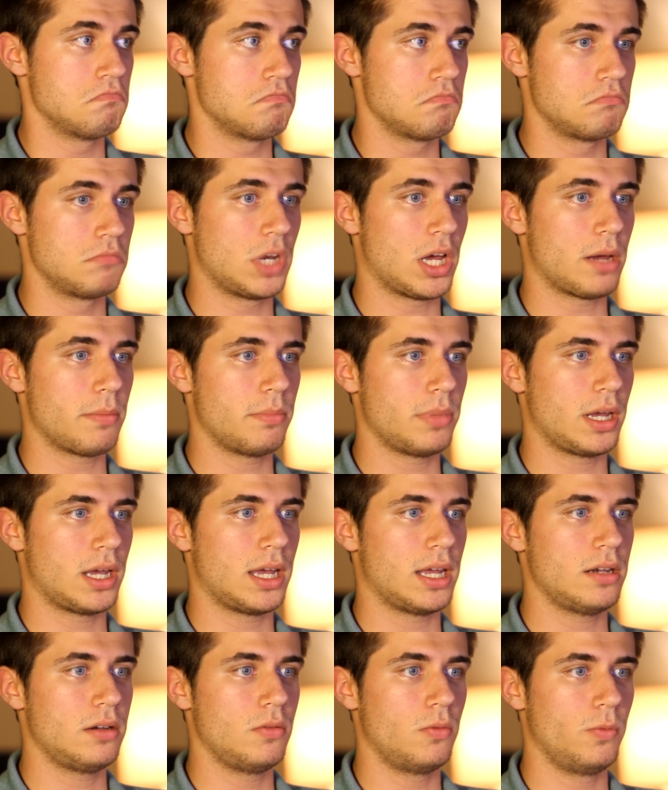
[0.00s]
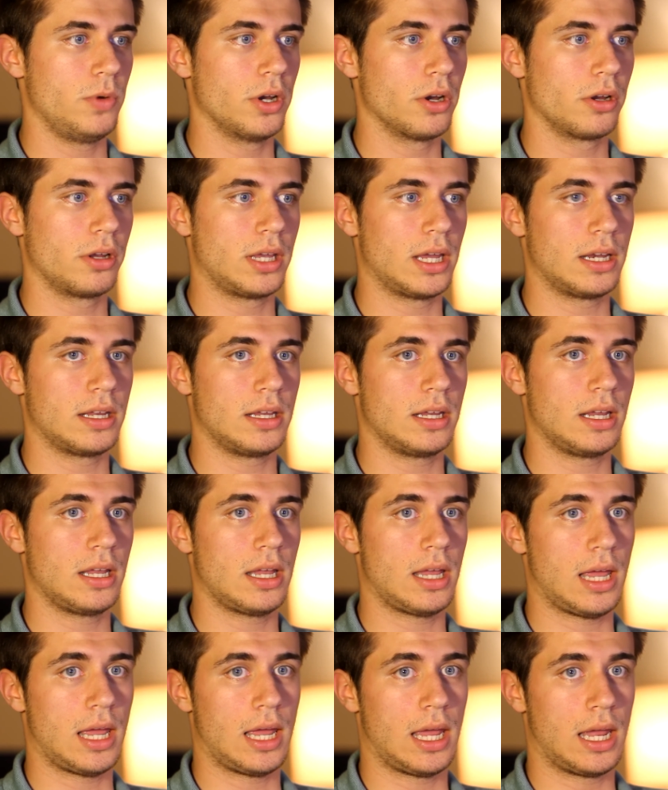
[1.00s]
Not bad. We are getting
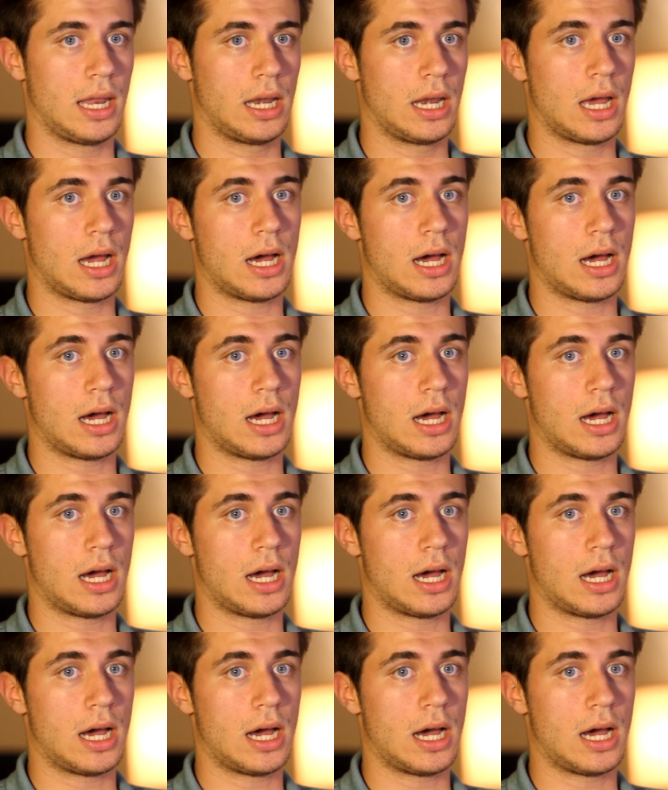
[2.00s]
an